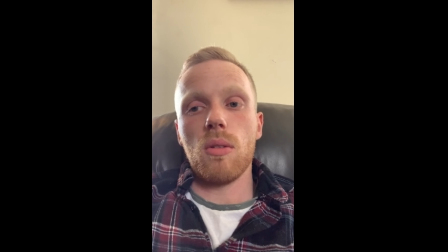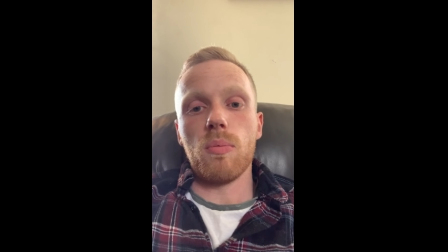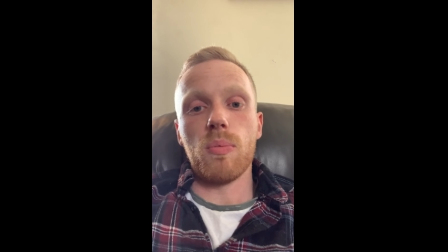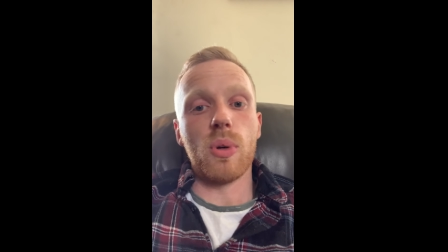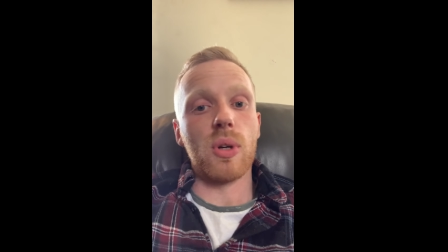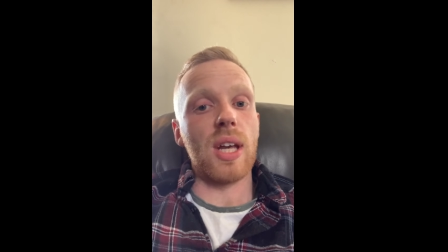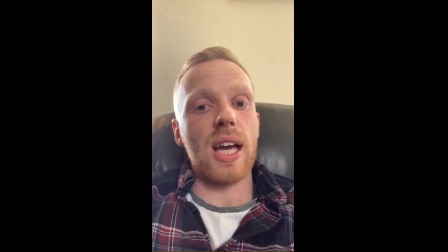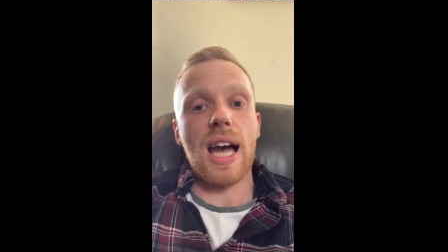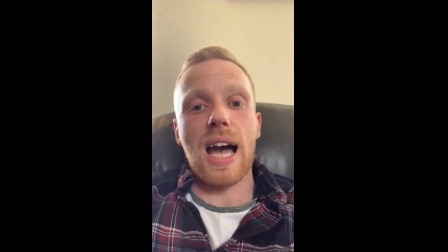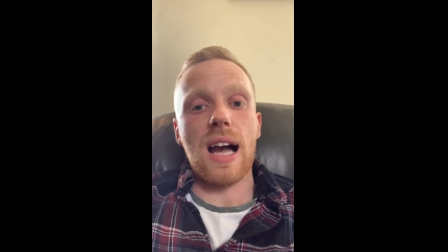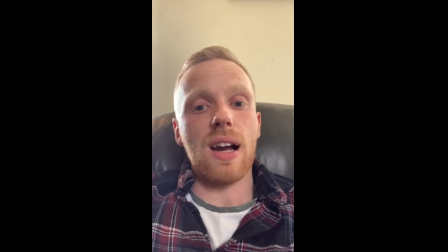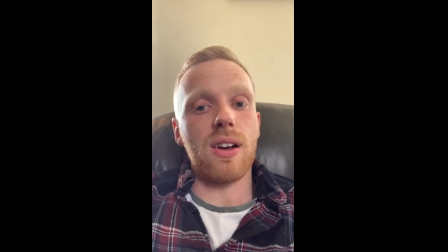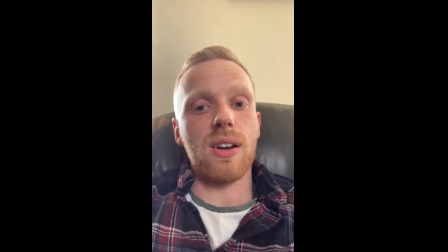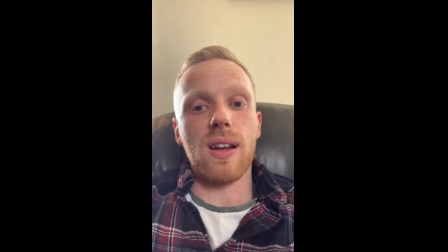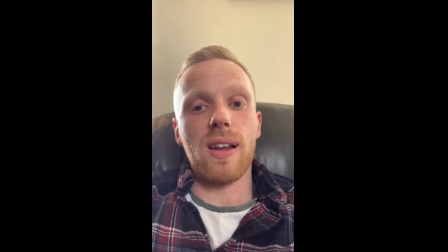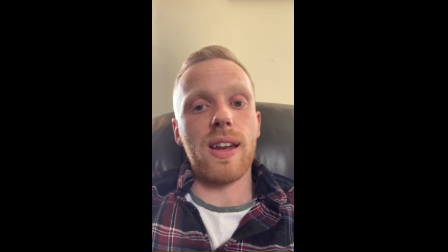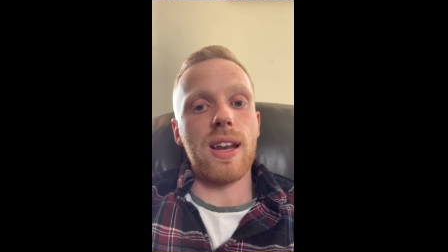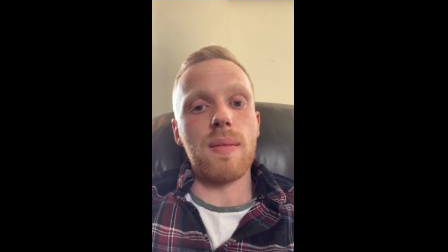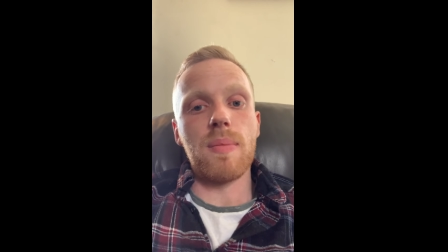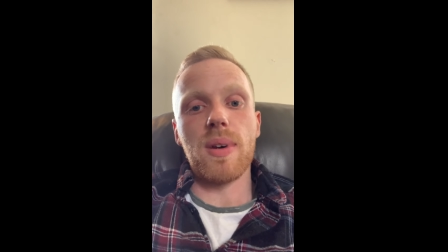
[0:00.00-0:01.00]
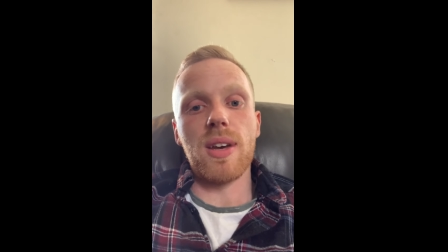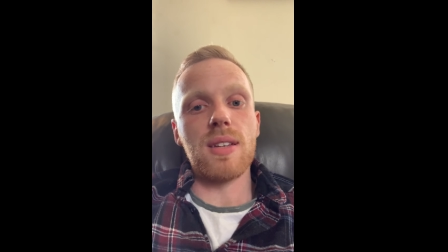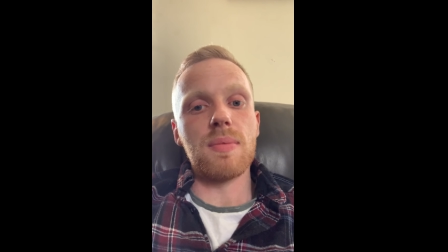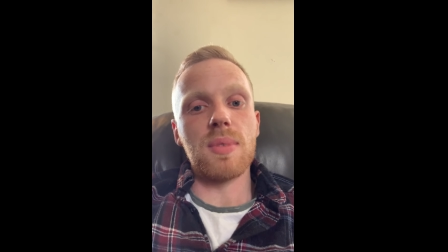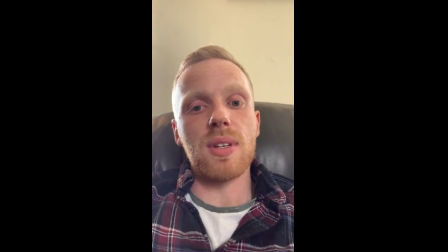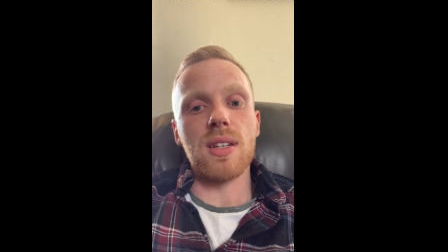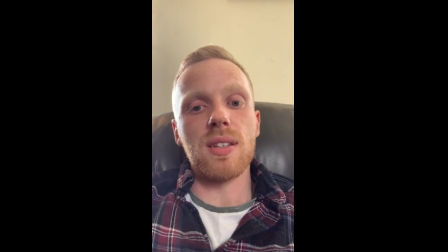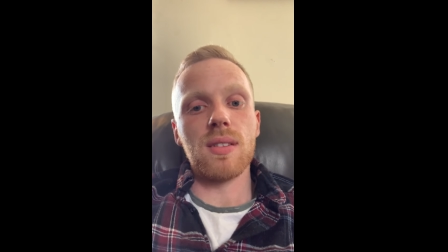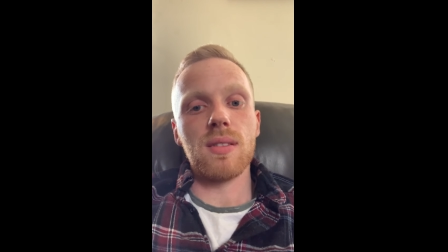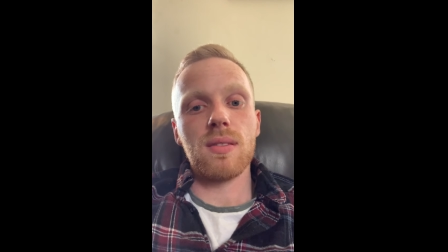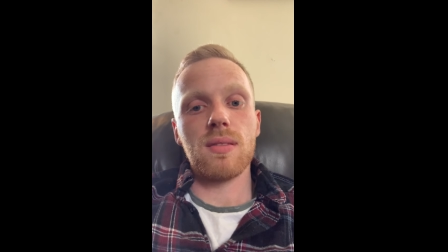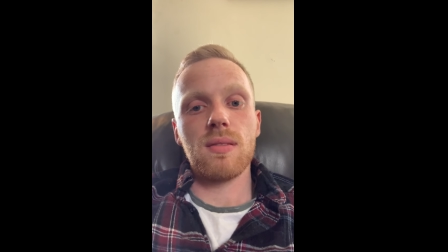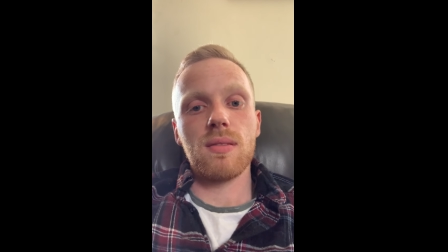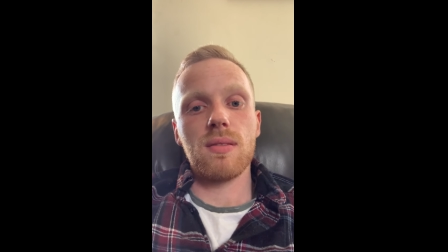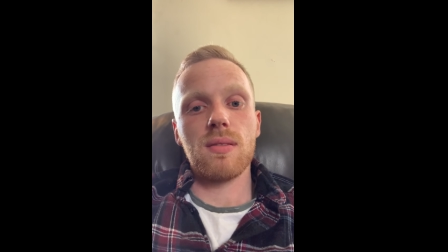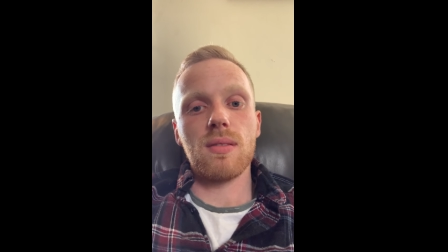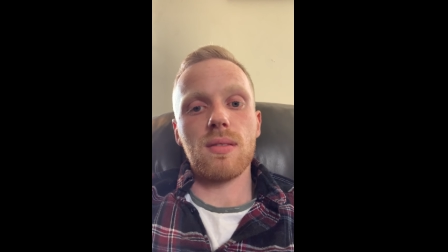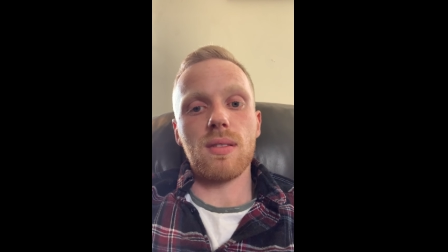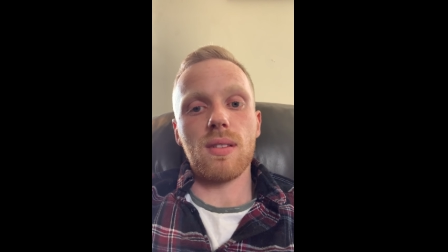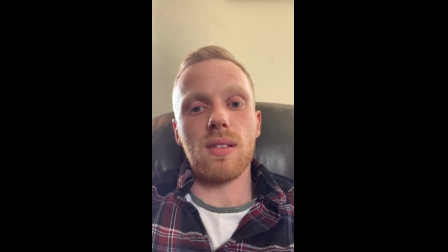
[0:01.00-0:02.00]
But I aren't going to let it beat me.
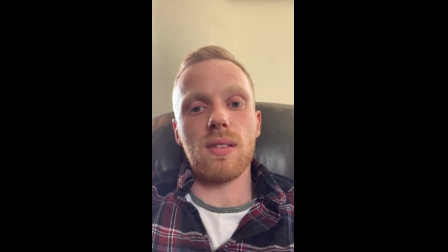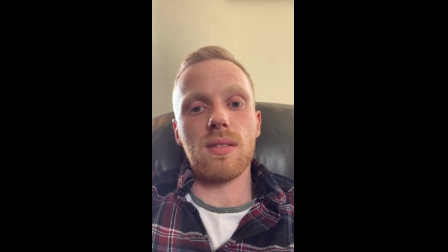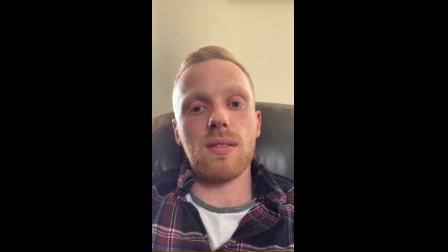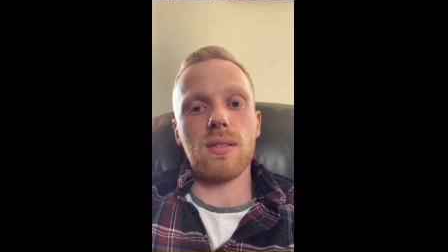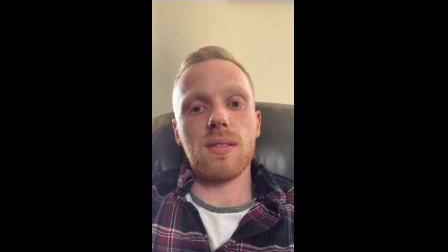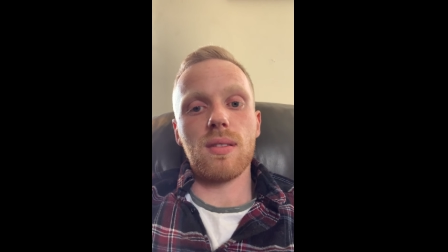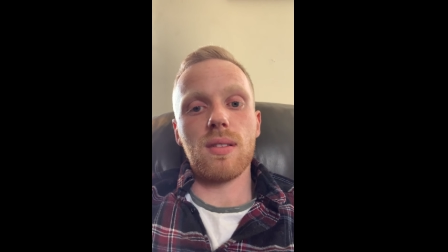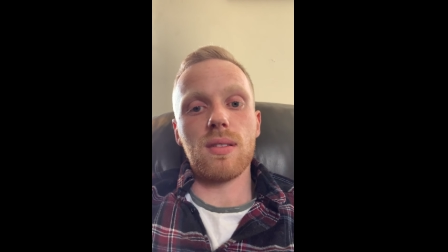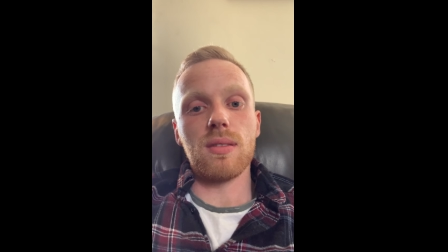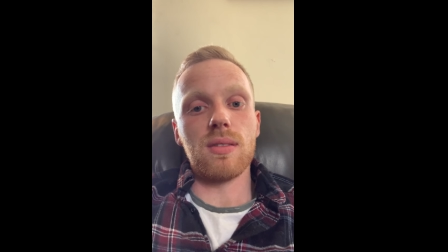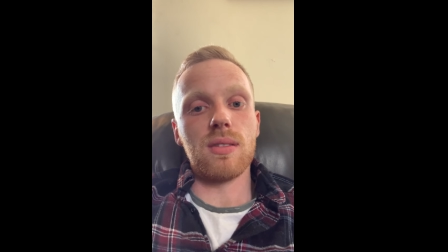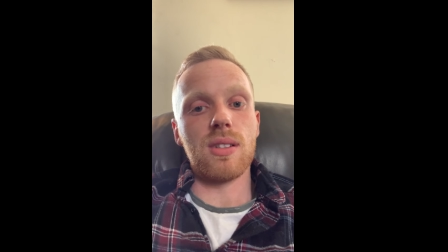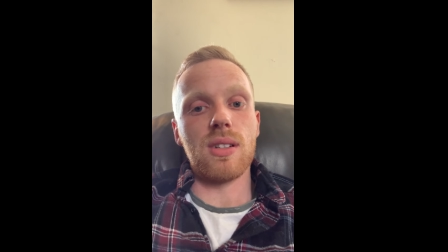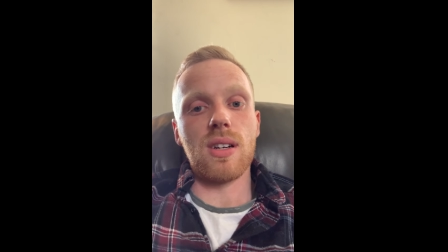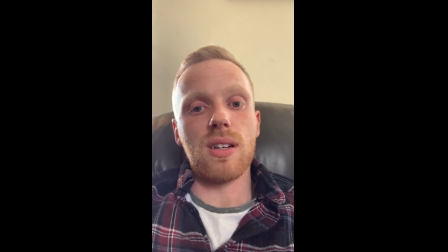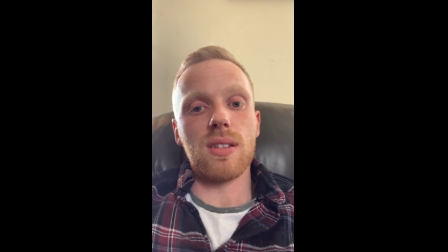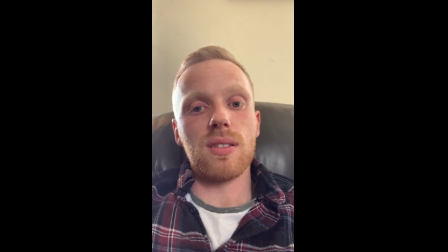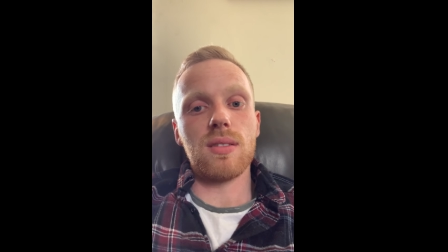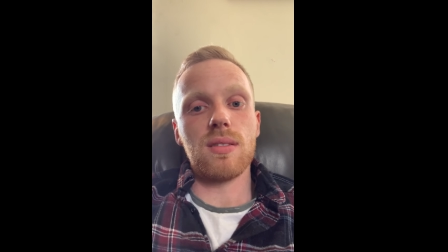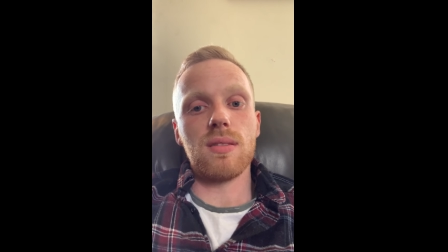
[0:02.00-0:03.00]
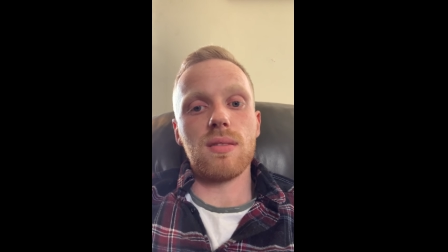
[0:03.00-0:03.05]
You know,